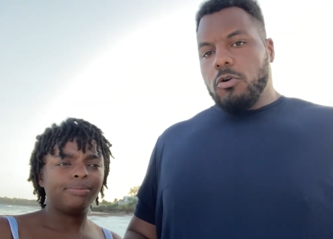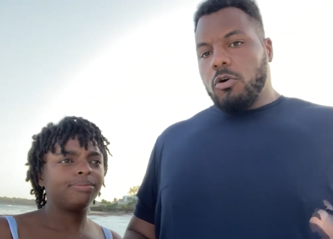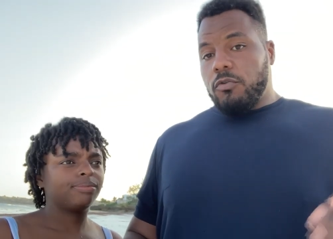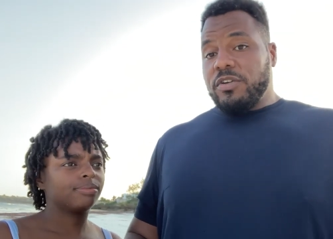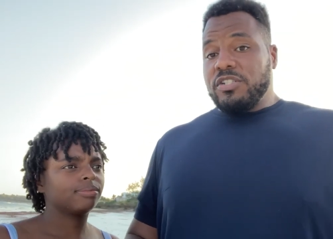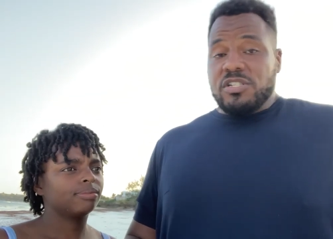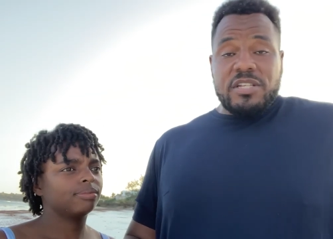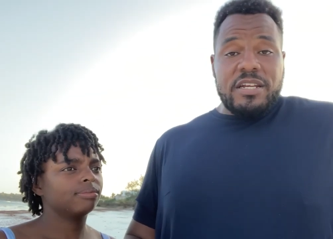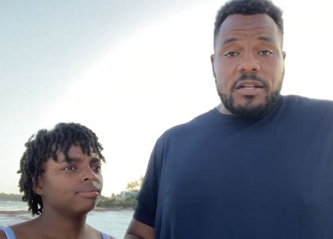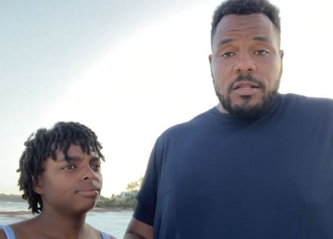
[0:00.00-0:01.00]
Speaker 1: Or we can
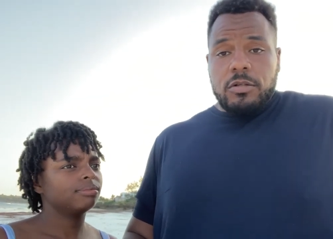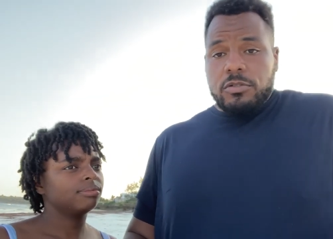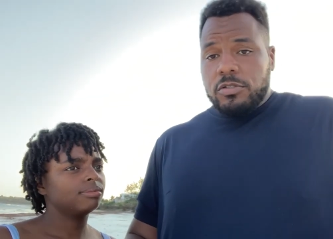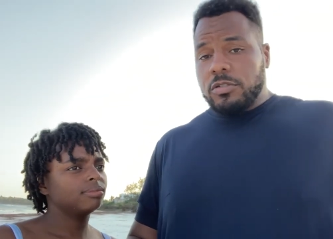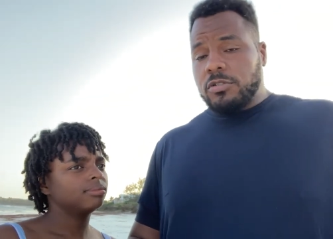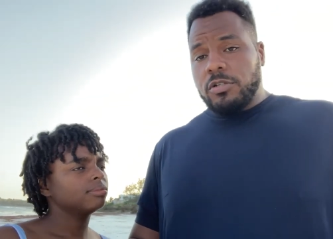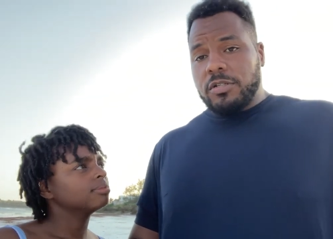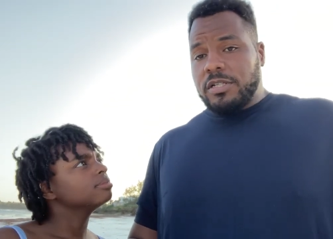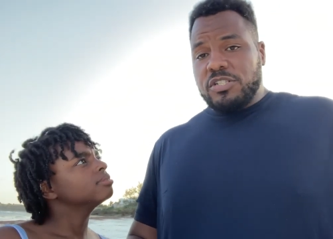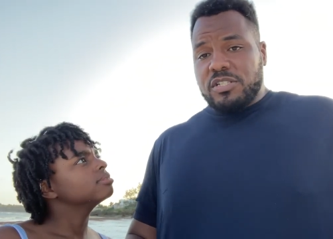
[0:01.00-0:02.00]
just get in a little
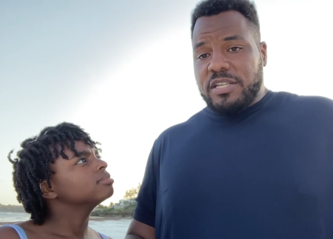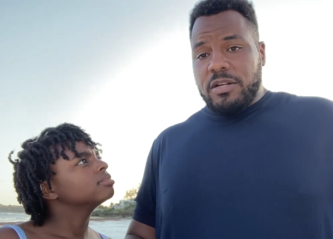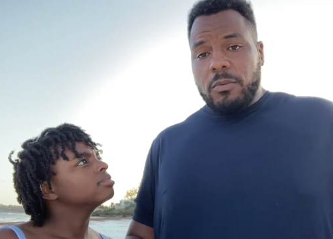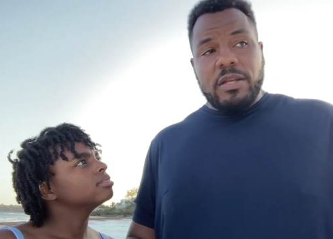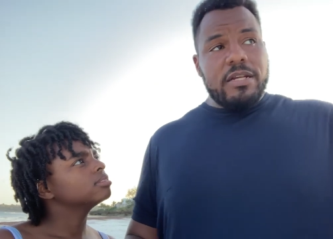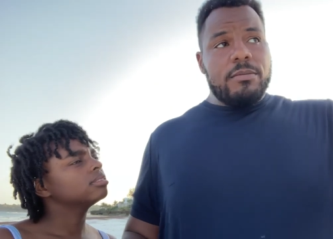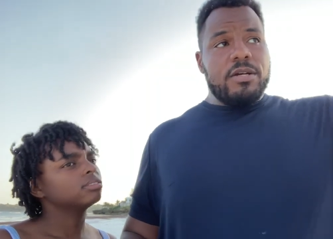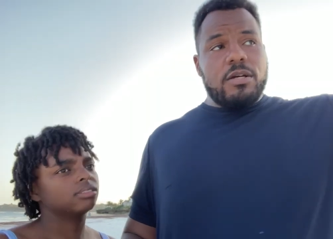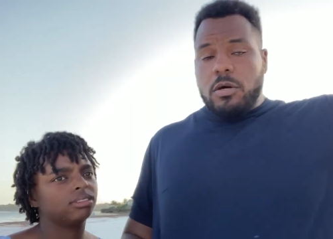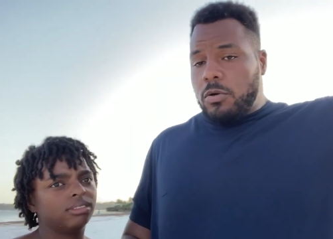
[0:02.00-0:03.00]
tuk-tuk and just get in one of them
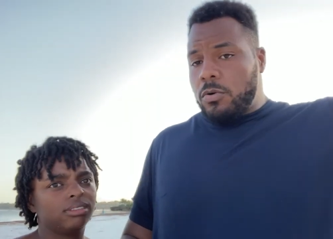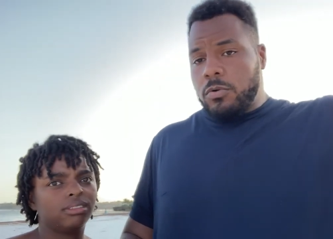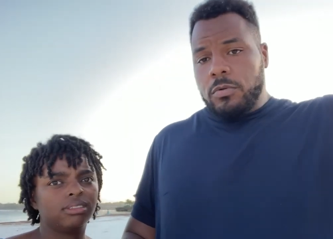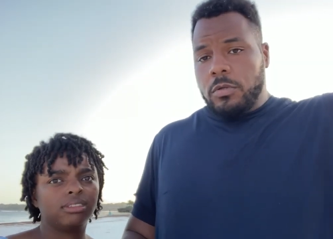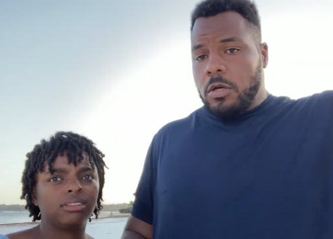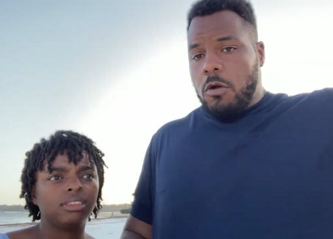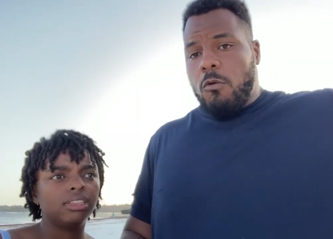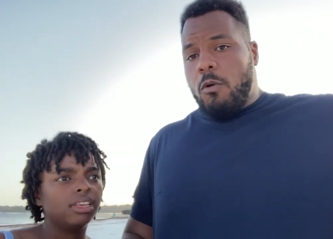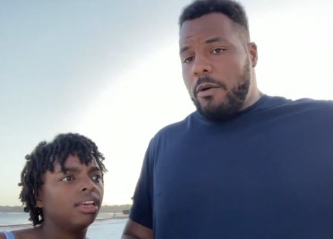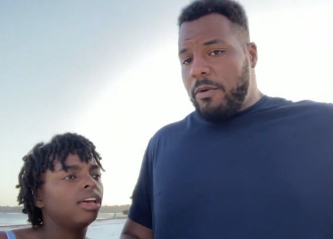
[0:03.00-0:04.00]
and go
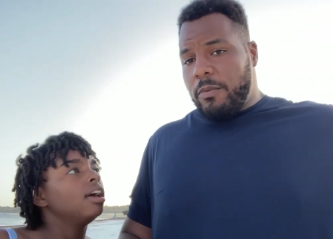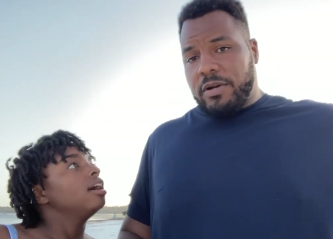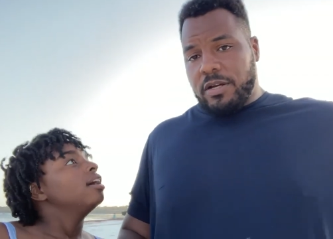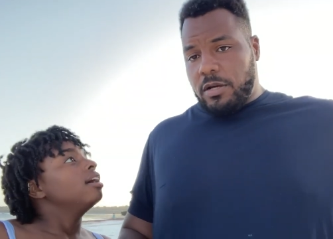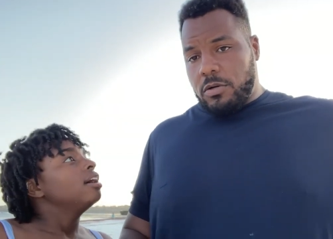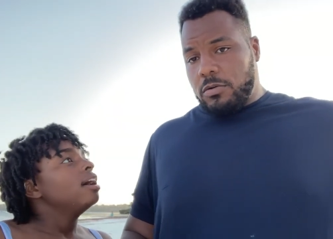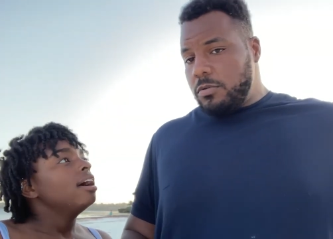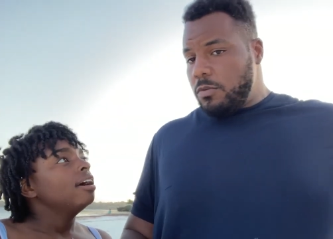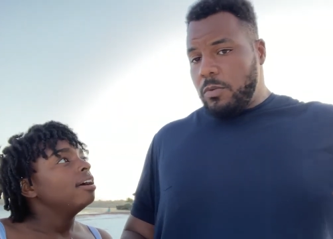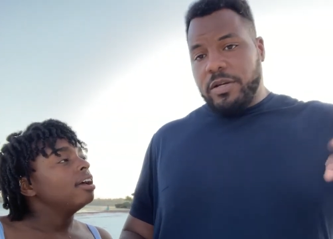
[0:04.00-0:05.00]
where we want to go,
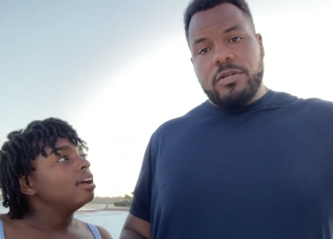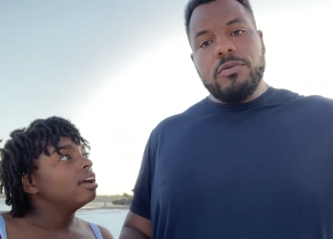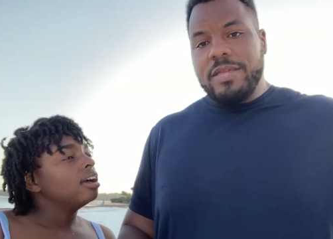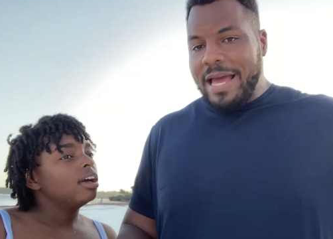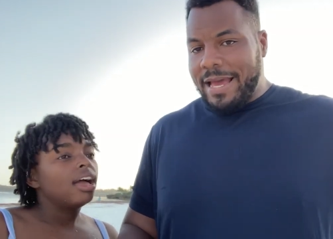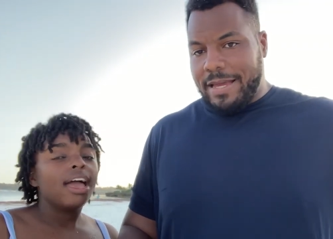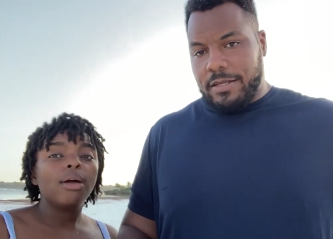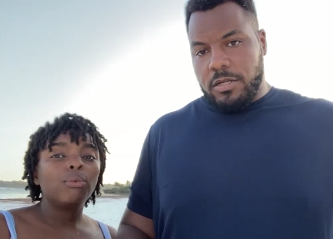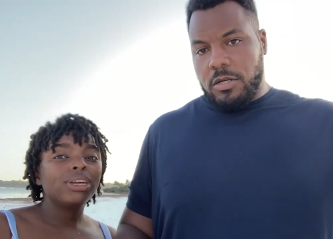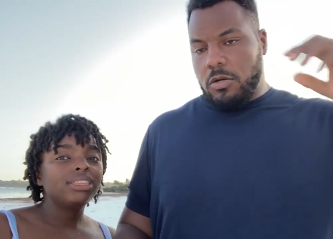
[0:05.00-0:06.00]
we'll do that.
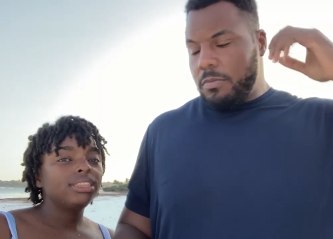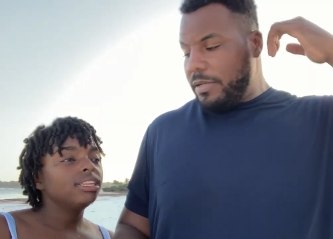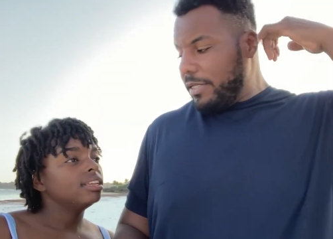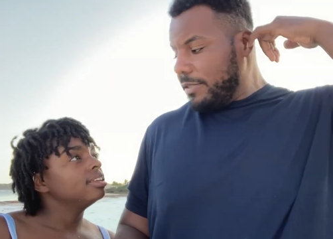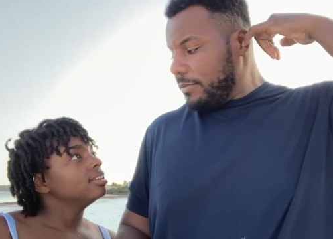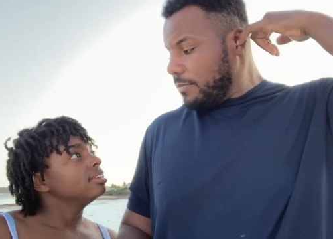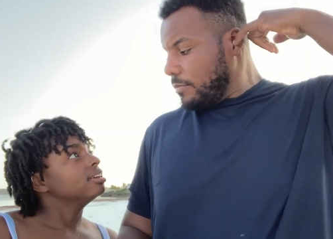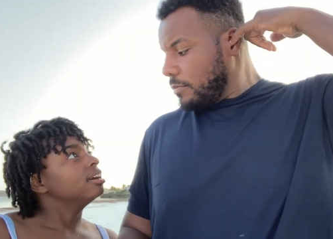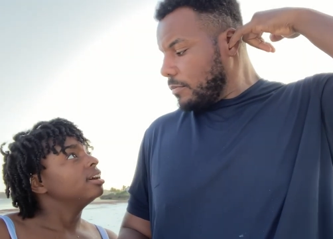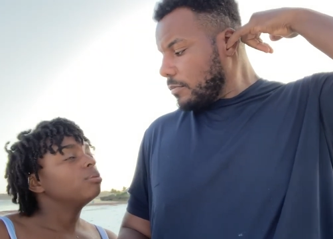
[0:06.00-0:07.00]
And
Speaker 2: one, know,
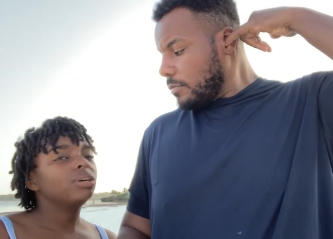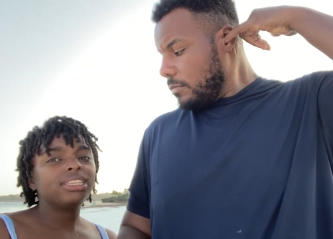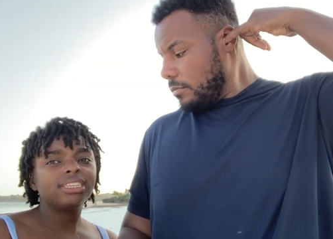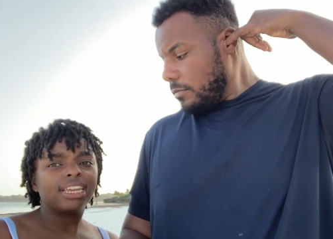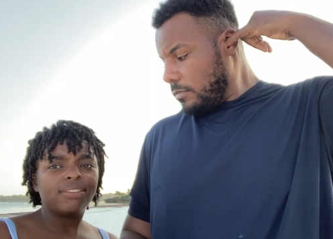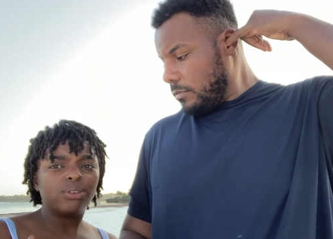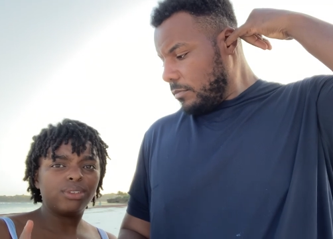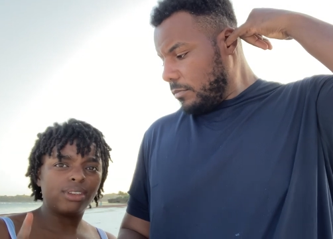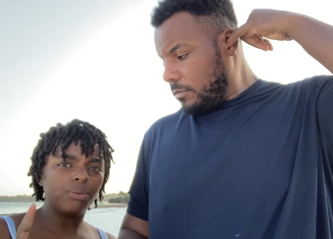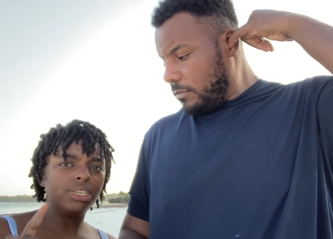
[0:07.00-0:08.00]
yeah, and one thing that I've
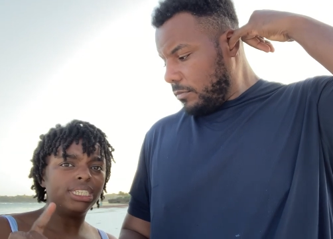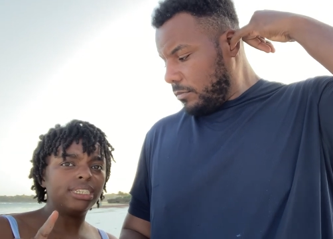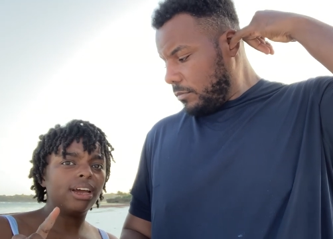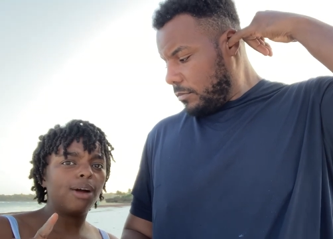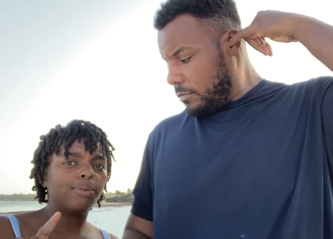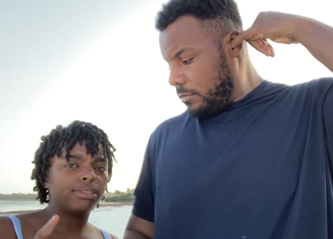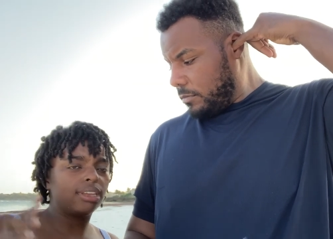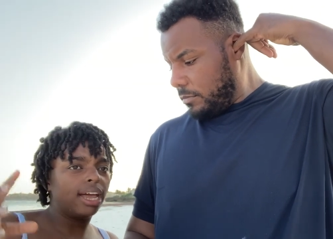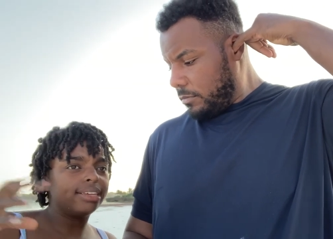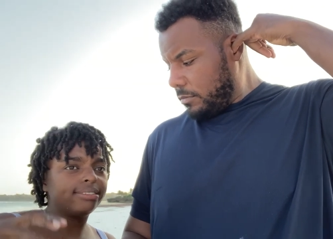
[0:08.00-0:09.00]
noticed that really did help us
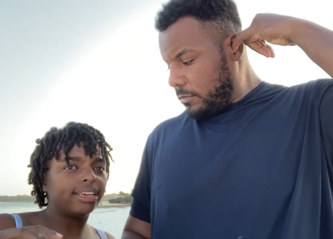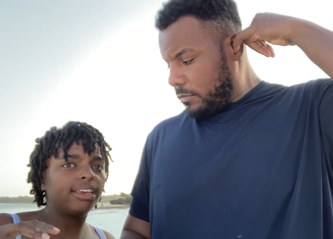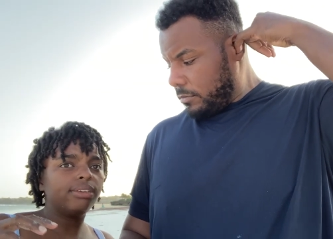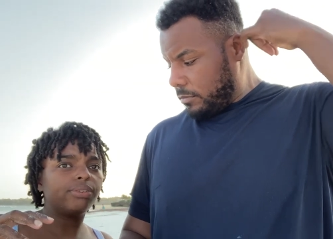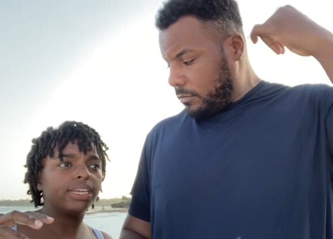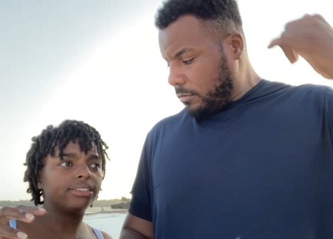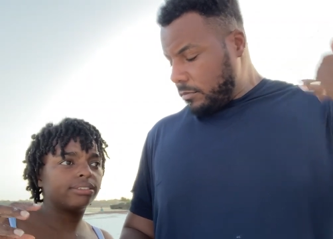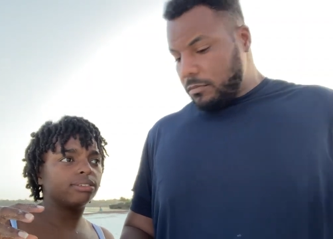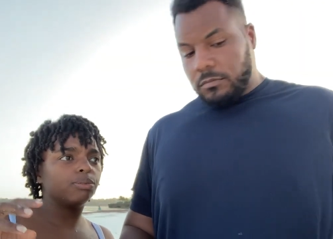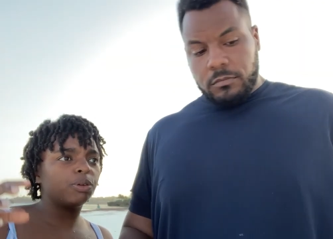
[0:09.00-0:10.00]
a lot save is
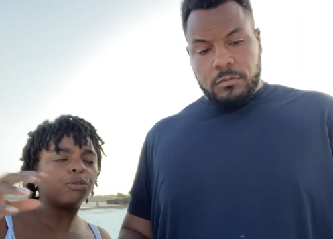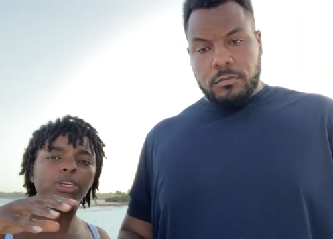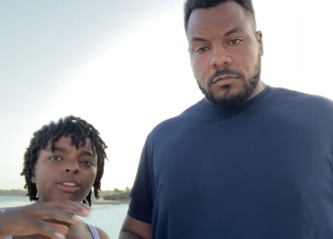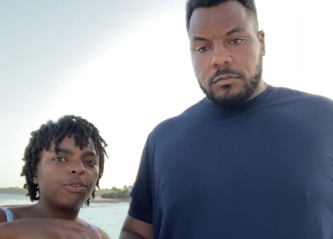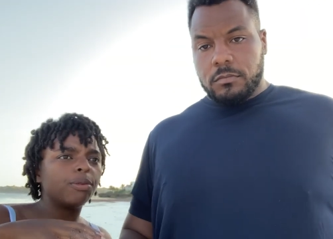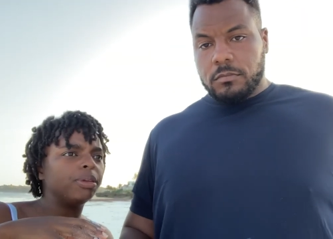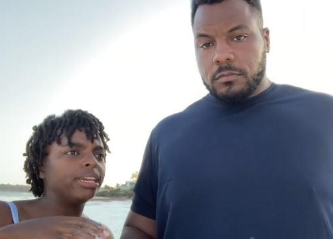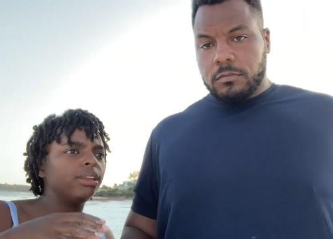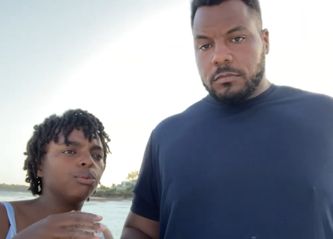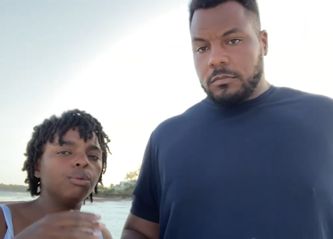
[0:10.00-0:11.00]
in the very
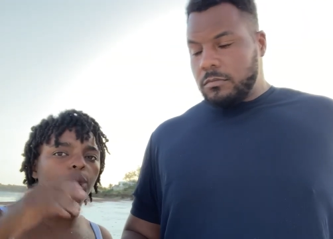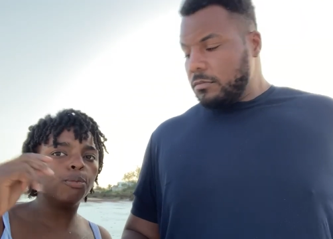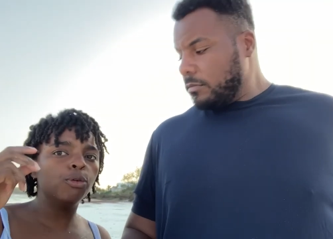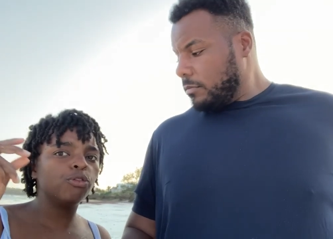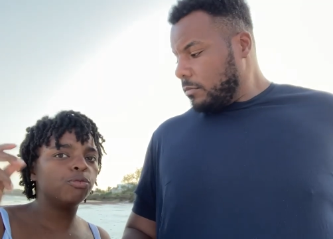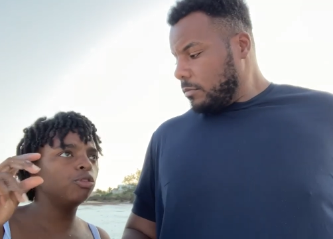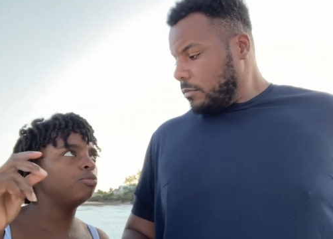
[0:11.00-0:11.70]
beginning we were move, move,